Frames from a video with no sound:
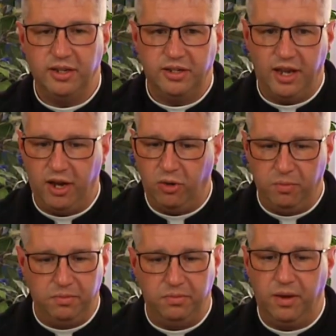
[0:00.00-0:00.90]
to help
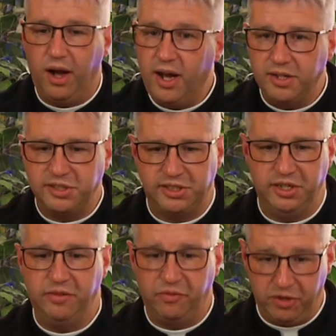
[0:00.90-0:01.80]
us
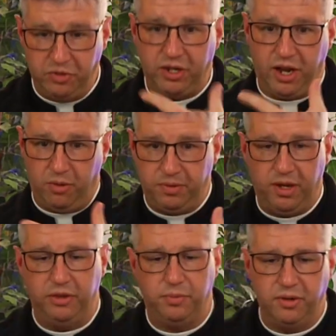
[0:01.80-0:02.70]
and for you to help
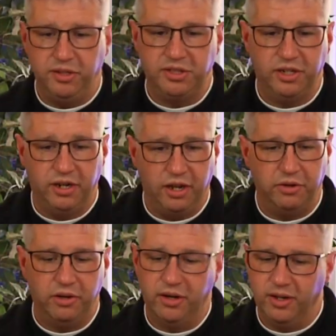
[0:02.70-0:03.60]
another person,
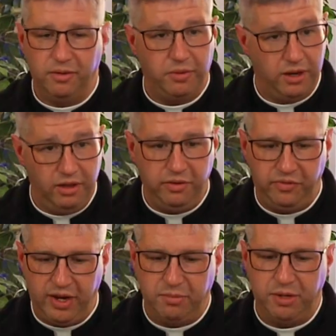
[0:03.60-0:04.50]
another
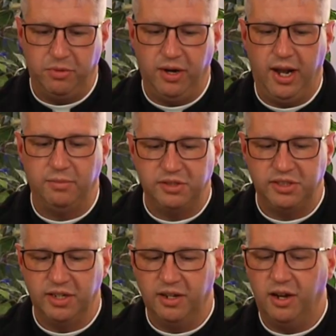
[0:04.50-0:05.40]
family perhaps,
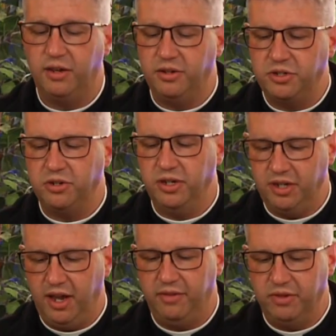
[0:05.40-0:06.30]
on their journey to
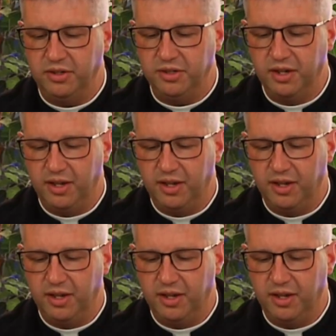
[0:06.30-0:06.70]
heaven.